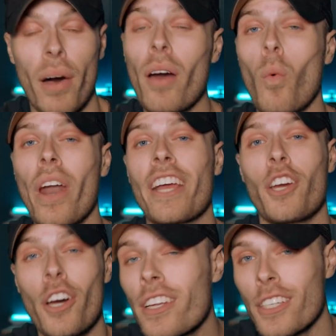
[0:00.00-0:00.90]
but what I
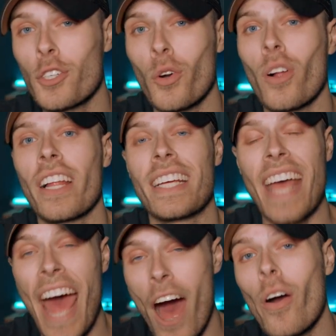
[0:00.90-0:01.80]
could control is
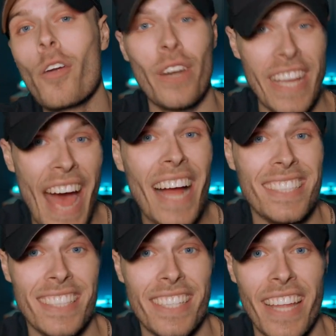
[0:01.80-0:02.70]
how I
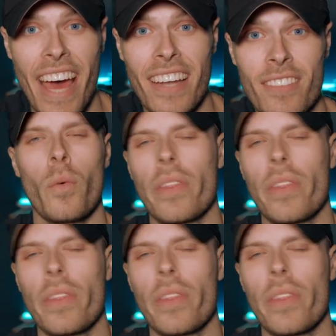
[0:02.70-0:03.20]
reacted to that.